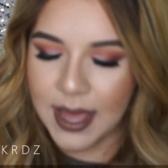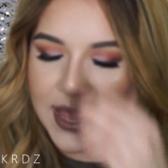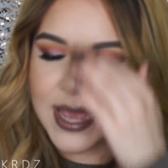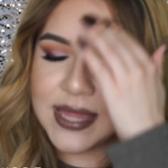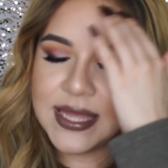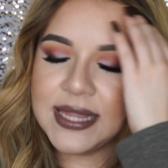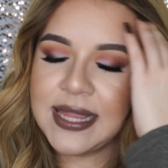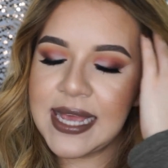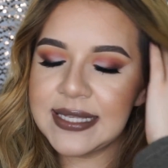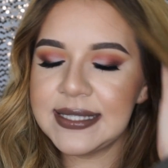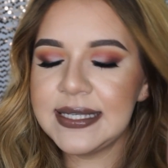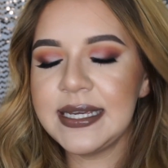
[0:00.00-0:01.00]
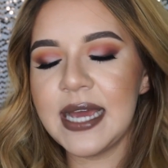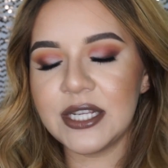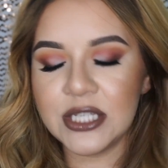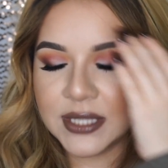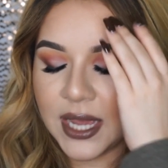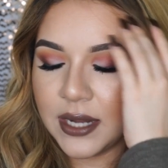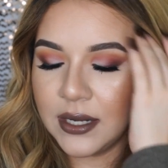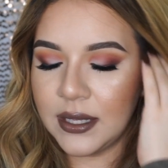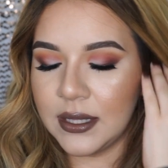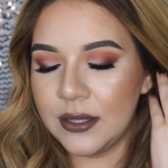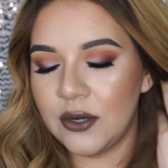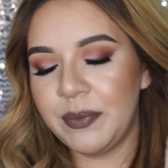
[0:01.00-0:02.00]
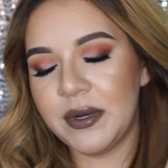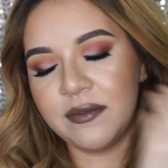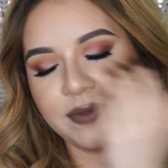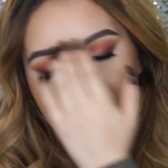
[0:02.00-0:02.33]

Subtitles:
And then lastly, I just got a little bit of